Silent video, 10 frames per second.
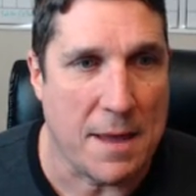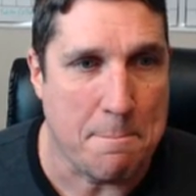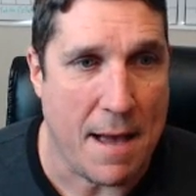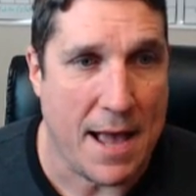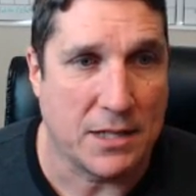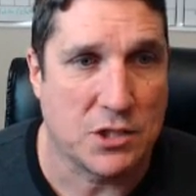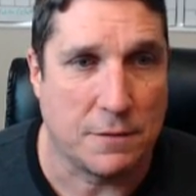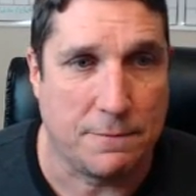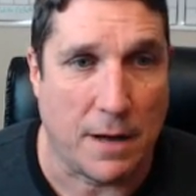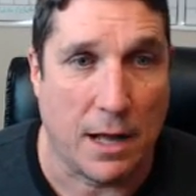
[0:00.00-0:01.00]
match the
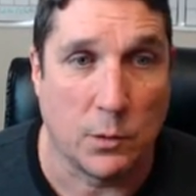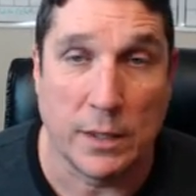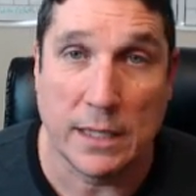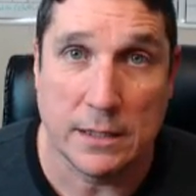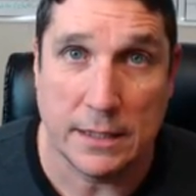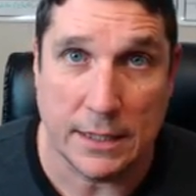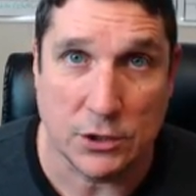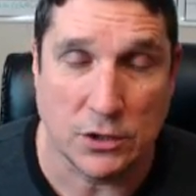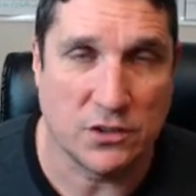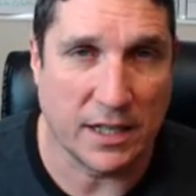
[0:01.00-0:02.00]
following
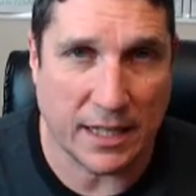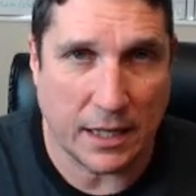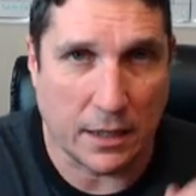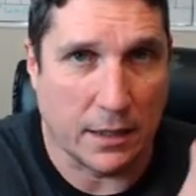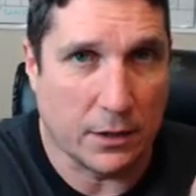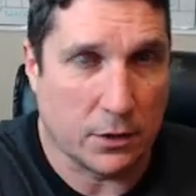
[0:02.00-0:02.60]
conditions, and again,